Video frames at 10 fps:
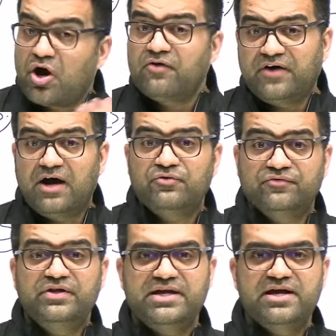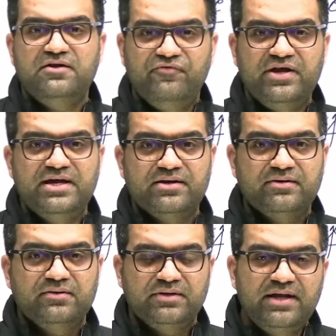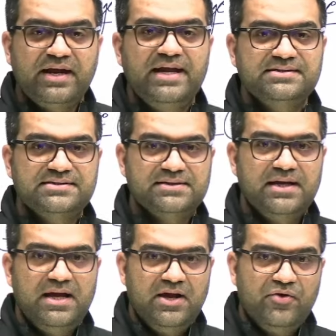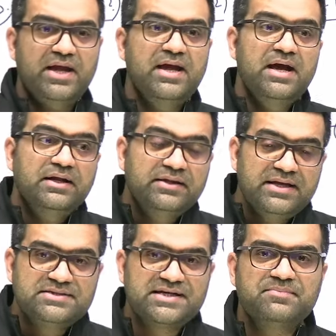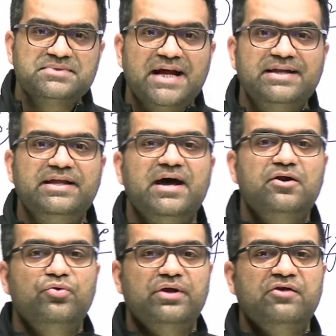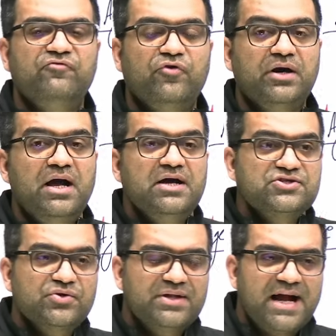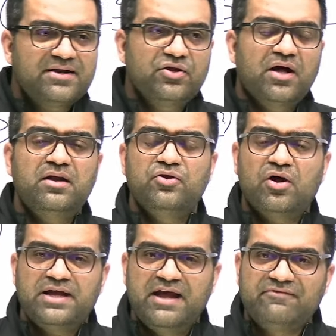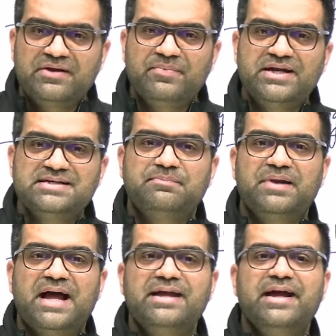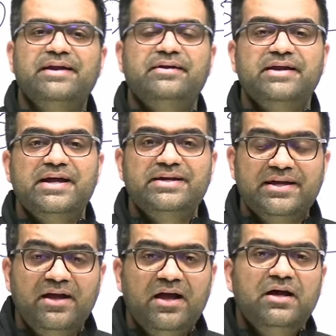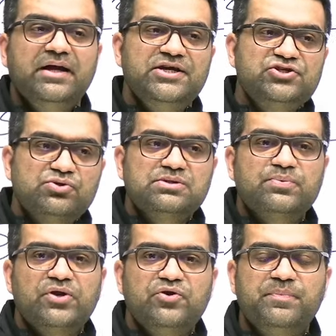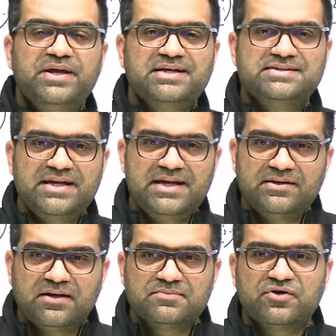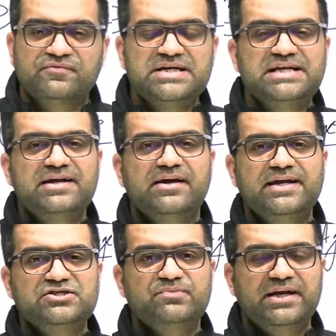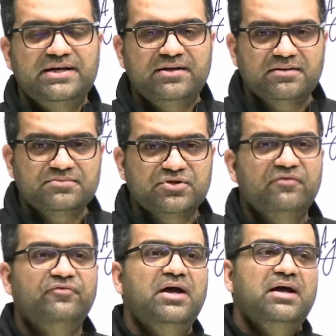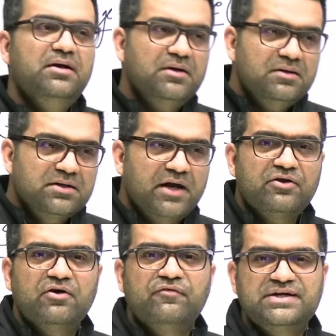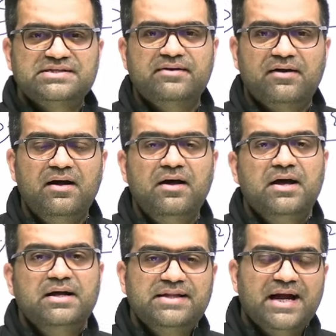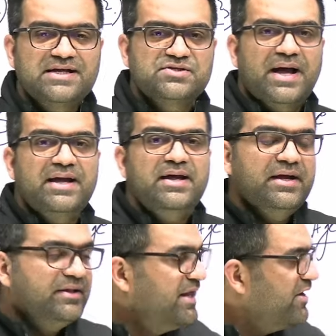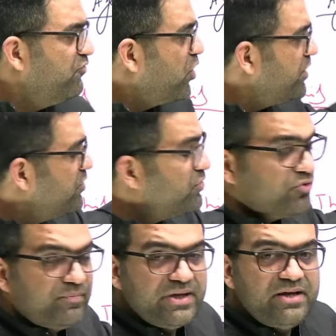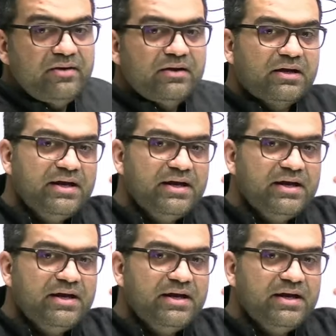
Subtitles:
out of the real wheat, the grains, okay, the gems that they are looking for, so that not everybody is applying and creating issues for UPSC in terms of seating arrangement, in terms of cutoff, etc. That is why they want you to be clear